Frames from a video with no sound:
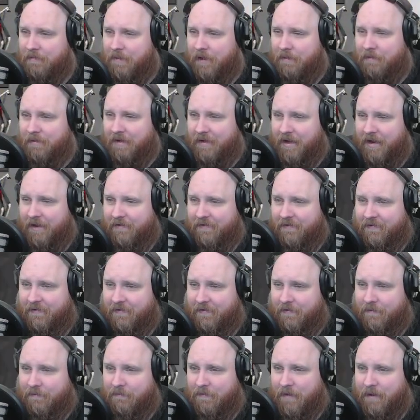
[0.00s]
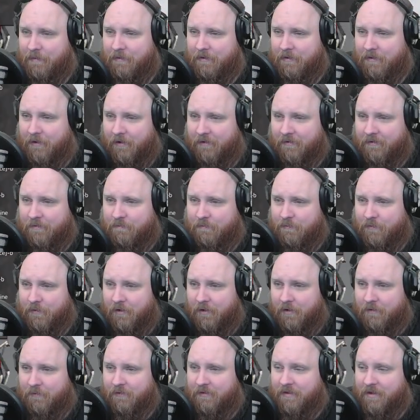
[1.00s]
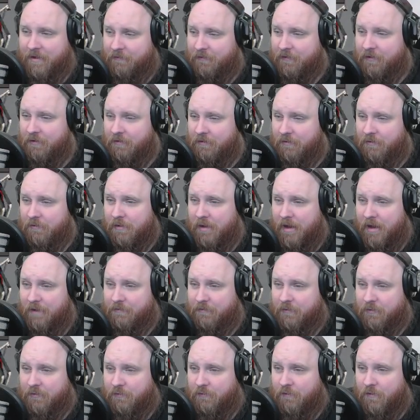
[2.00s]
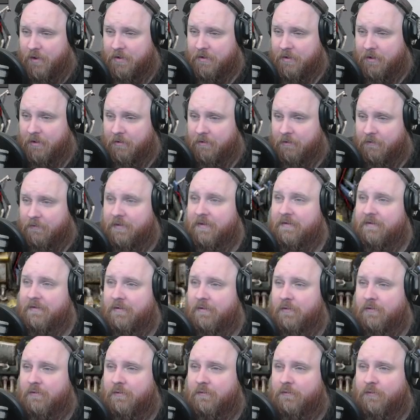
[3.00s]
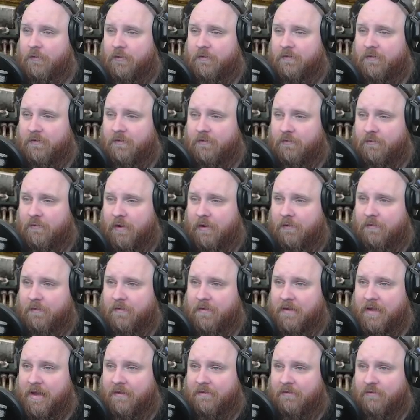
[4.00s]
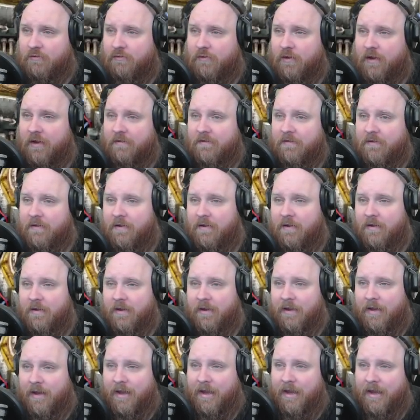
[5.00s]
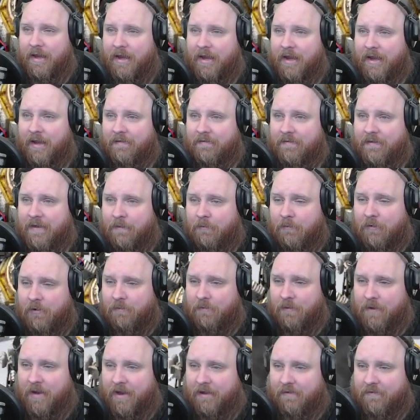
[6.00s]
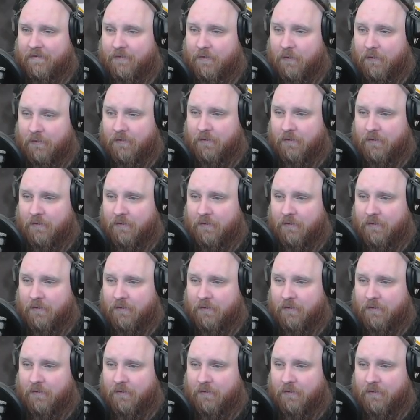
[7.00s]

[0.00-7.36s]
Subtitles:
yes, maybe not. But we definitely do have quite a lot of these industrial furnaces around. That is great. And chemical plants. We also